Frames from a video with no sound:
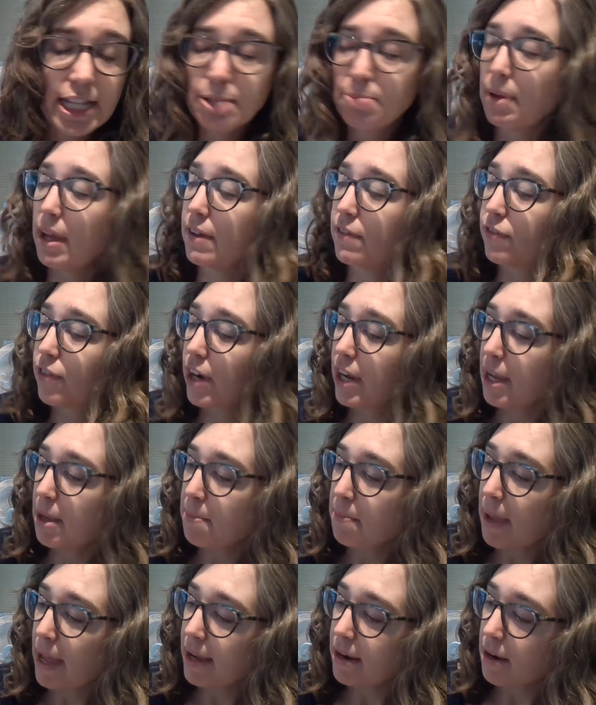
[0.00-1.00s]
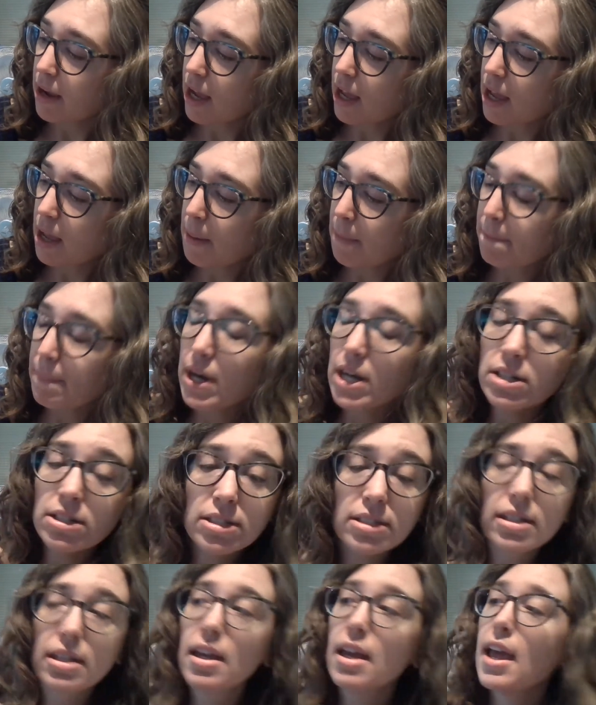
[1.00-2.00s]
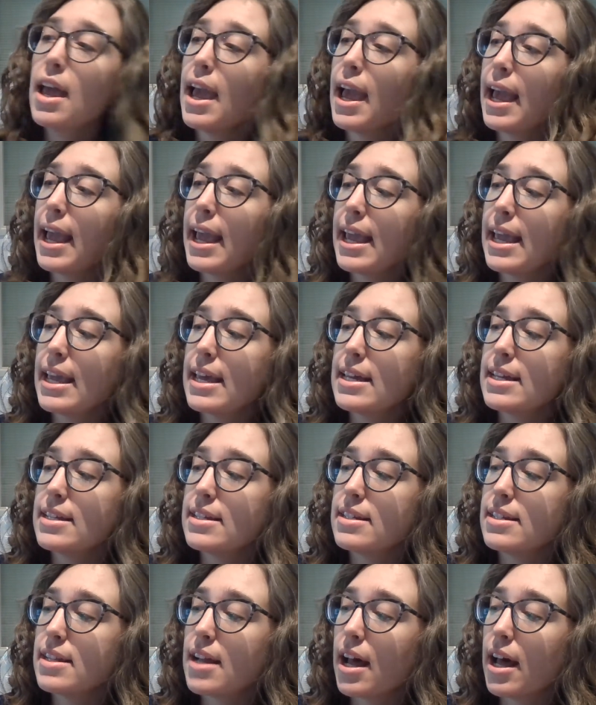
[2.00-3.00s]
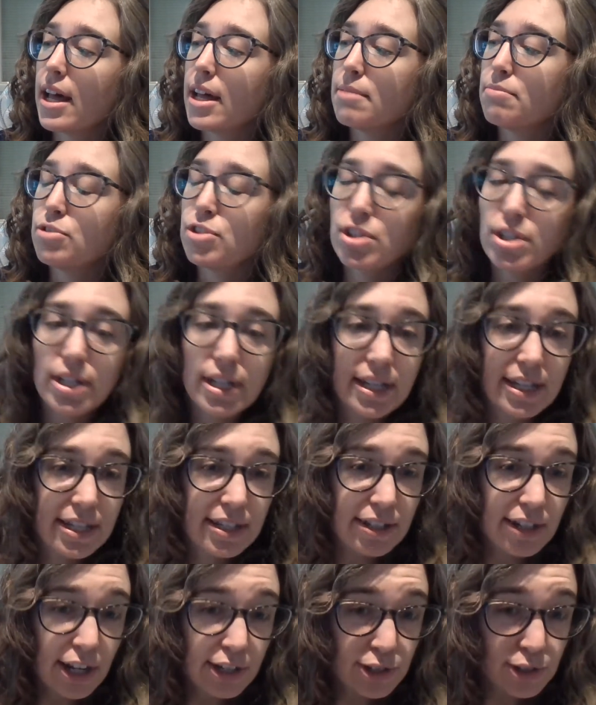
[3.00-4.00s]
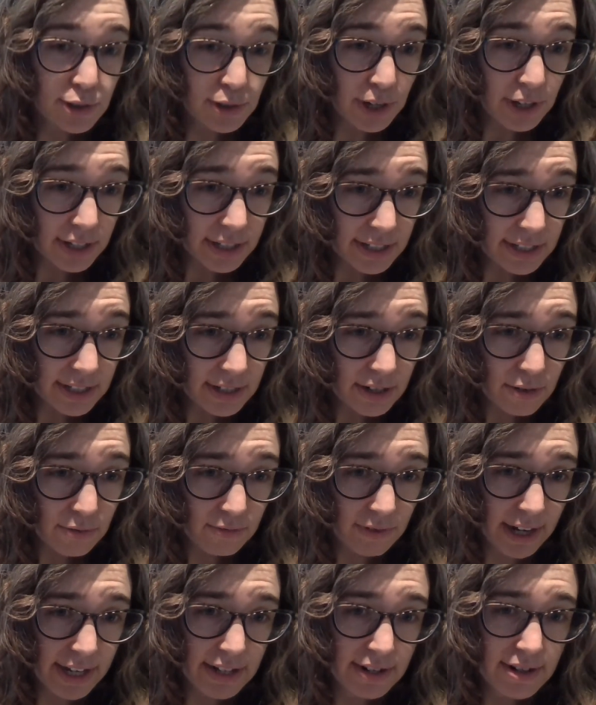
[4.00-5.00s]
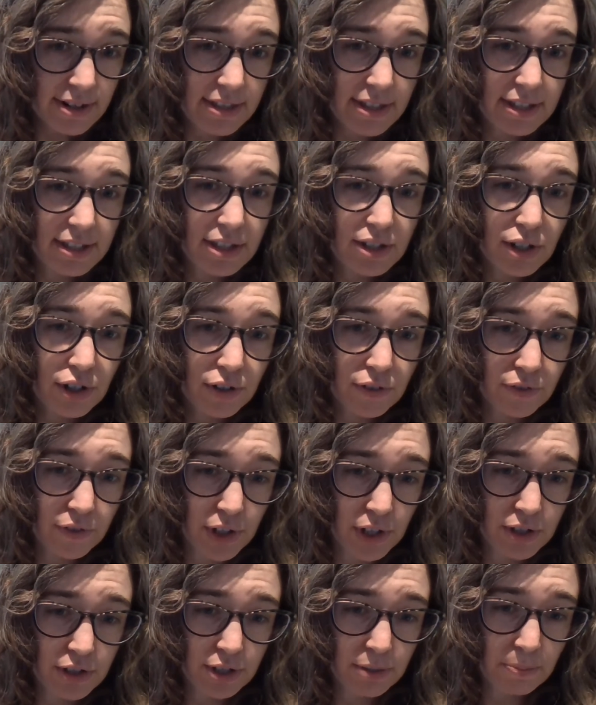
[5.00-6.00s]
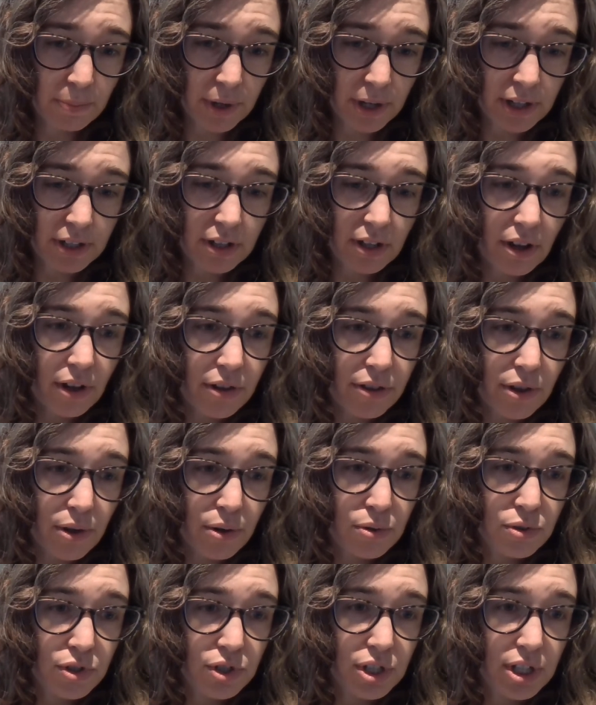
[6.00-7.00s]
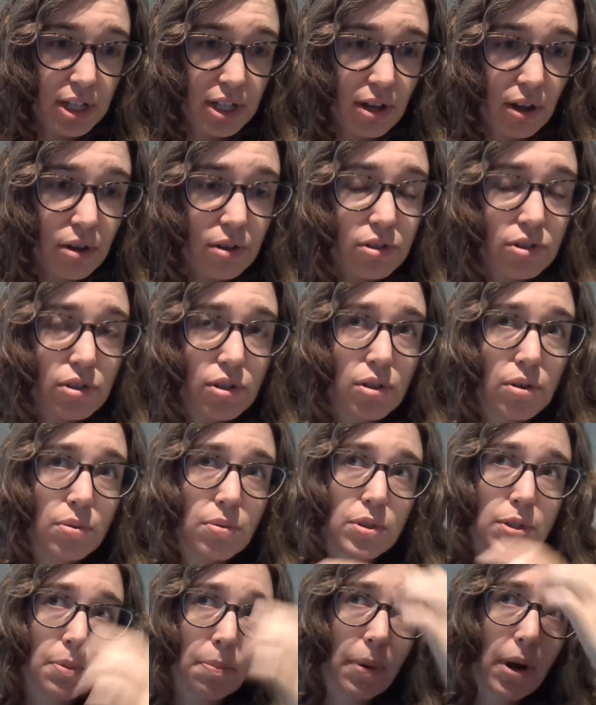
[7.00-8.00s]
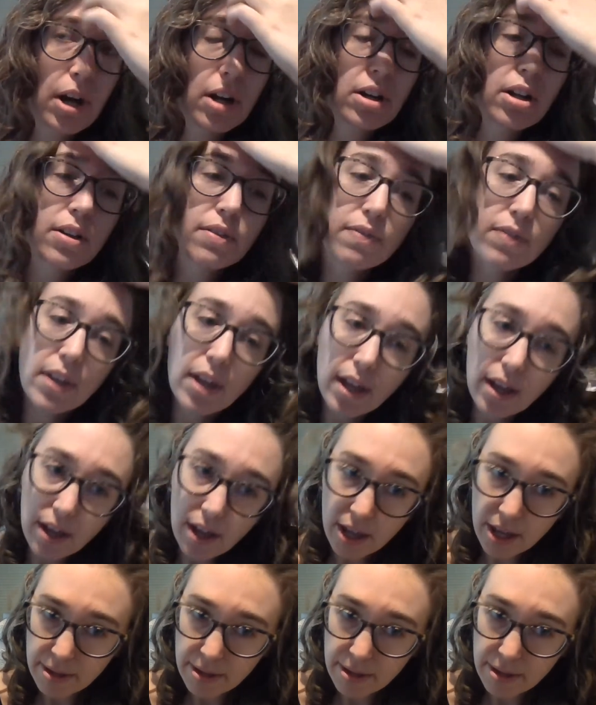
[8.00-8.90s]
by Freya Marske, and she is an Australian writer. This is her first book, although she also was a part of the